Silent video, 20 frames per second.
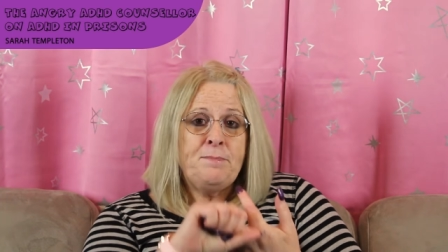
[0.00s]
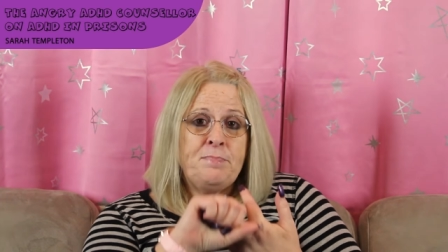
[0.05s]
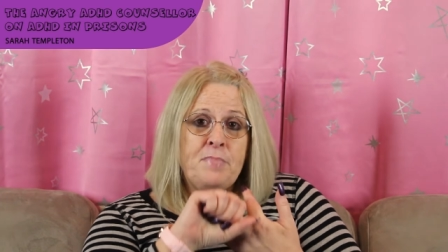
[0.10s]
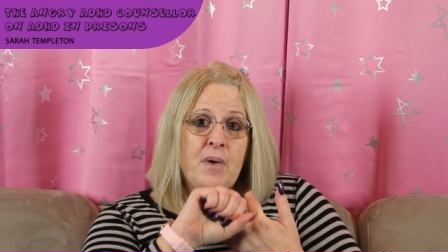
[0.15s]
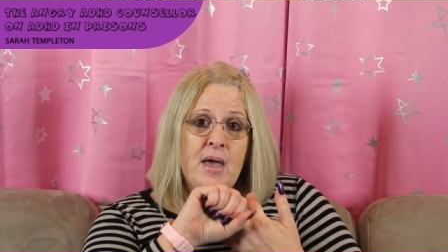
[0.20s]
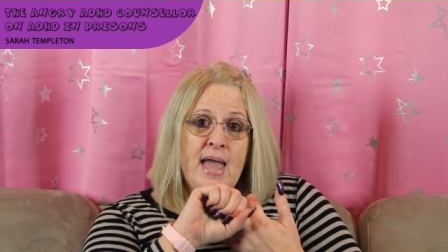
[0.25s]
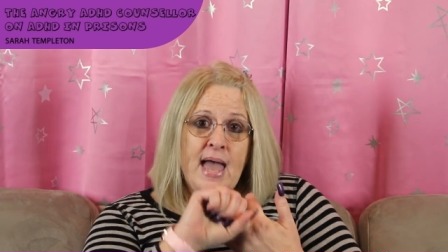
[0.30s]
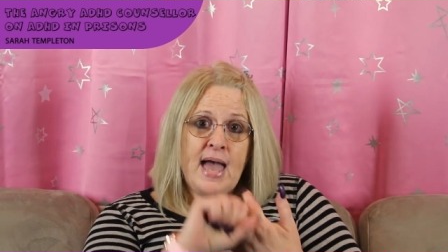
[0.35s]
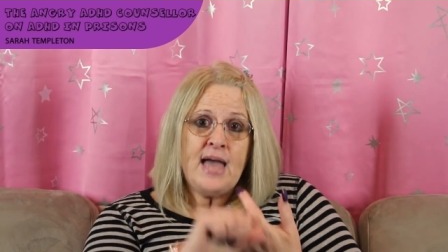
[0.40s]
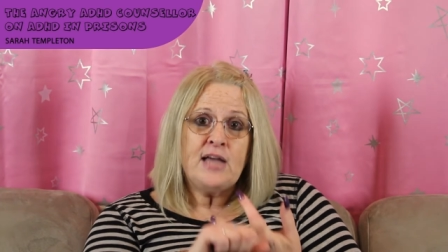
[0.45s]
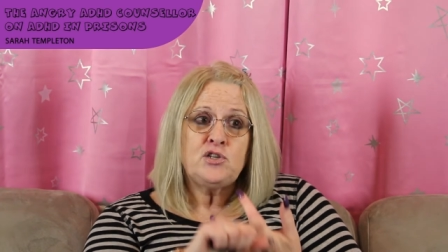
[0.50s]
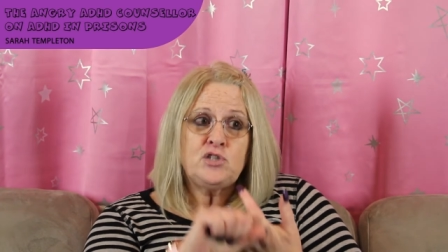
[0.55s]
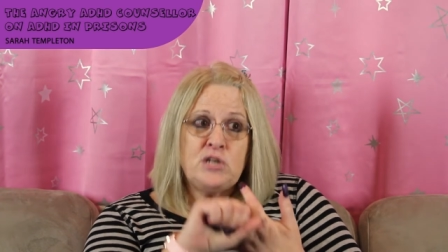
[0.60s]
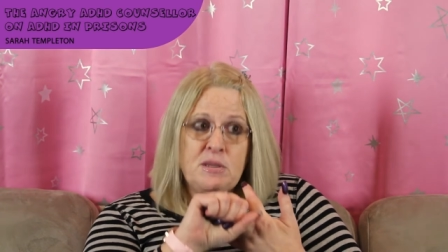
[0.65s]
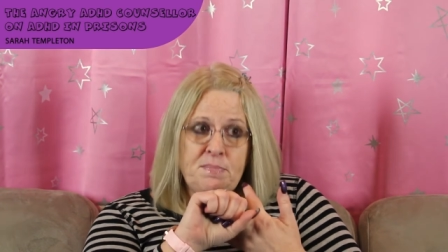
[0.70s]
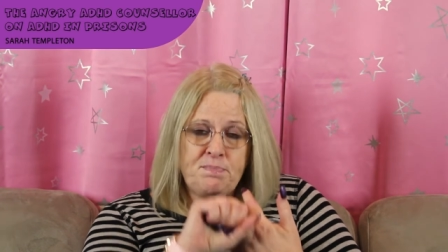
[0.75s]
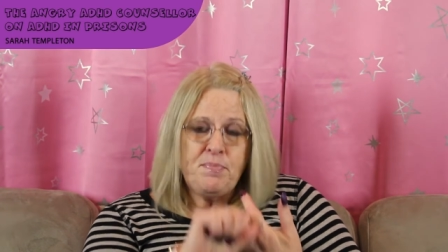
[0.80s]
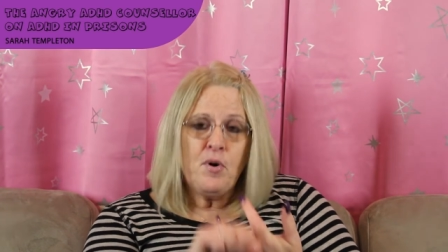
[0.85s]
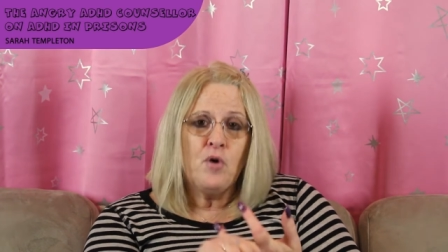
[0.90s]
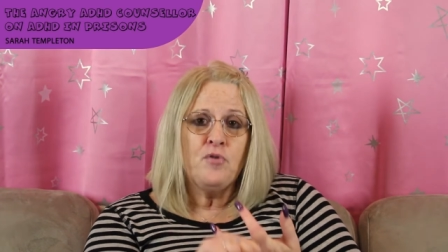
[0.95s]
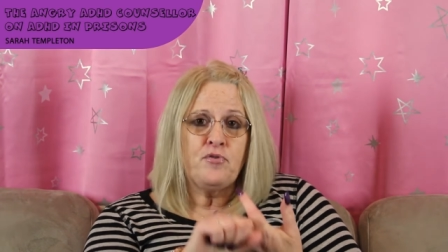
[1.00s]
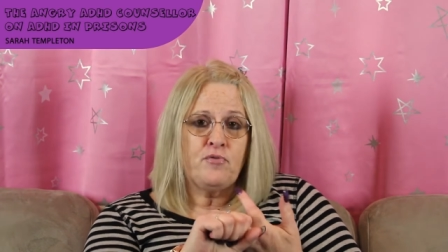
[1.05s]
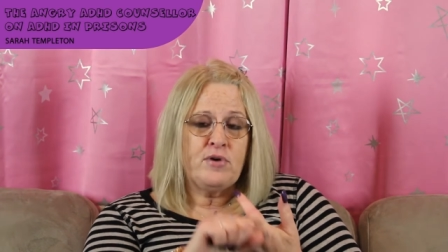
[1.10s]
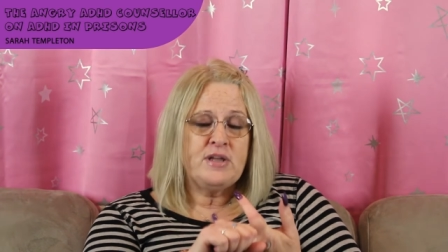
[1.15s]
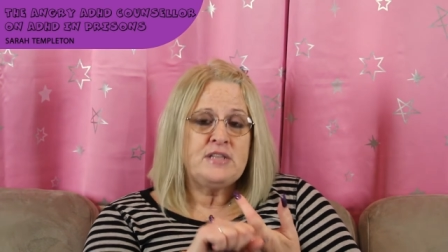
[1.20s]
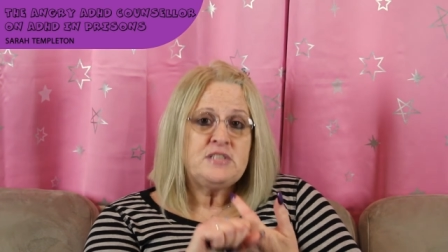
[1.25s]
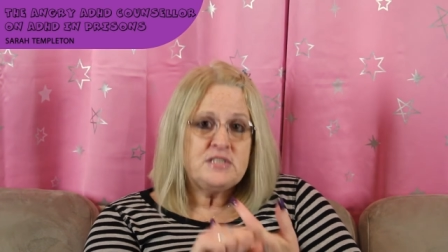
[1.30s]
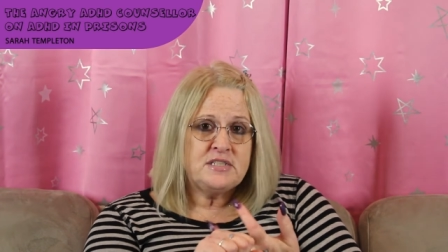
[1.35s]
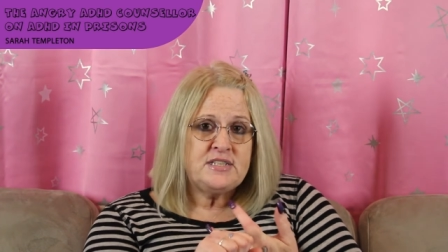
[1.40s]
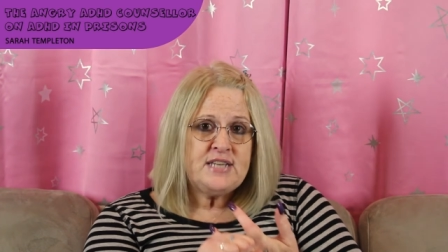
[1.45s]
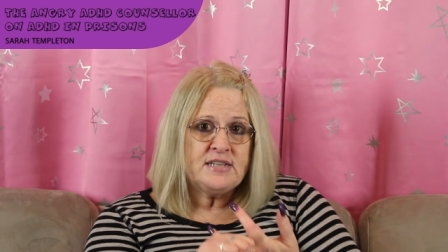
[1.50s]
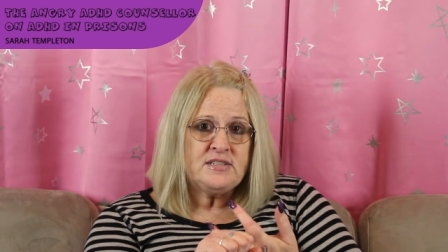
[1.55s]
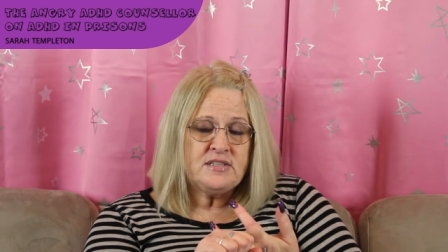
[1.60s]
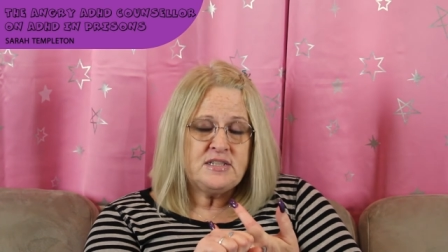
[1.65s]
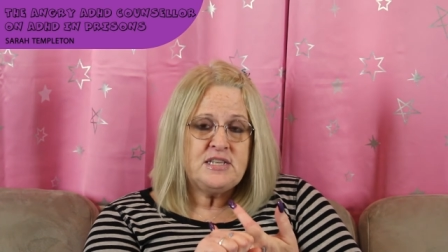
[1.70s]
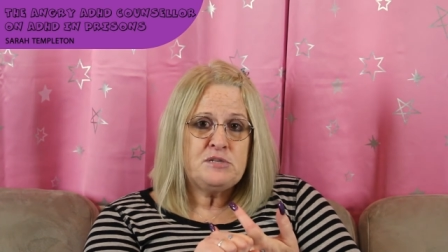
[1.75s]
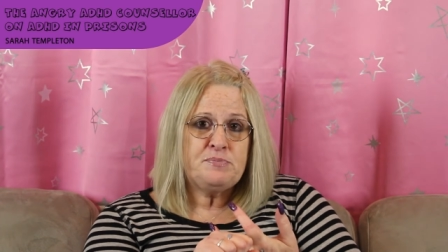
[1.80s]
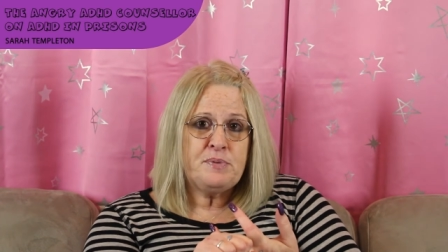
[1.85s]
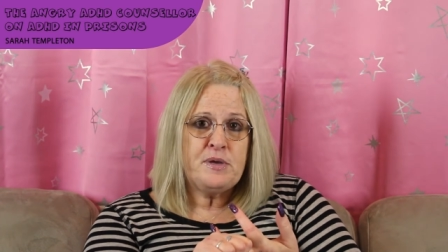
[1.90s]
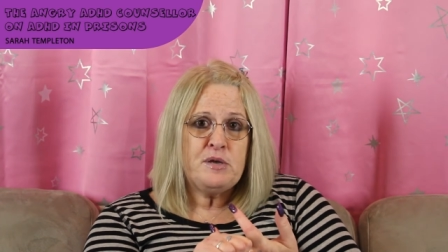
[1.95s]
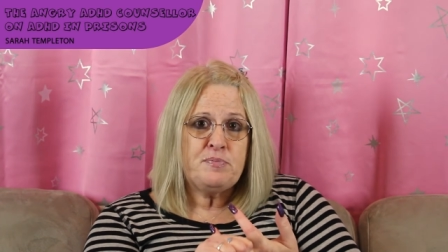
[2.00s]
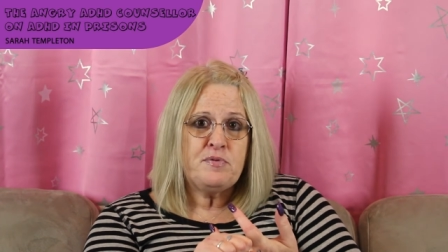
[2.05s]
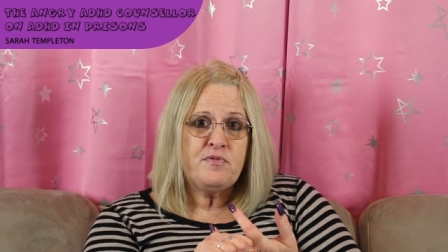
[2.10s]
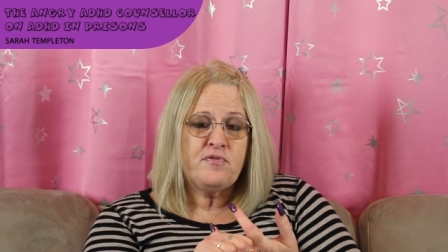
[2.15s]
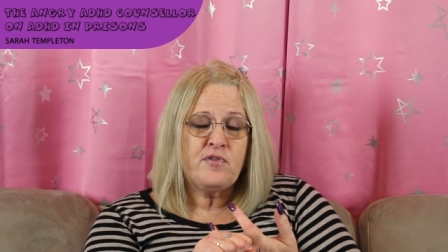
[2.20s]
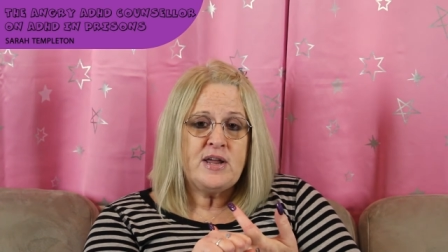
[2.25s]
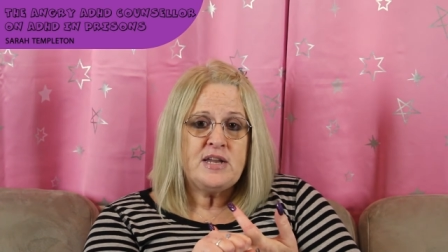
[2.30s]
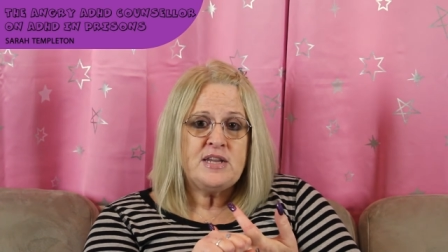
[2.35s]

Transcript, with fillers: by actually bothering to test these people for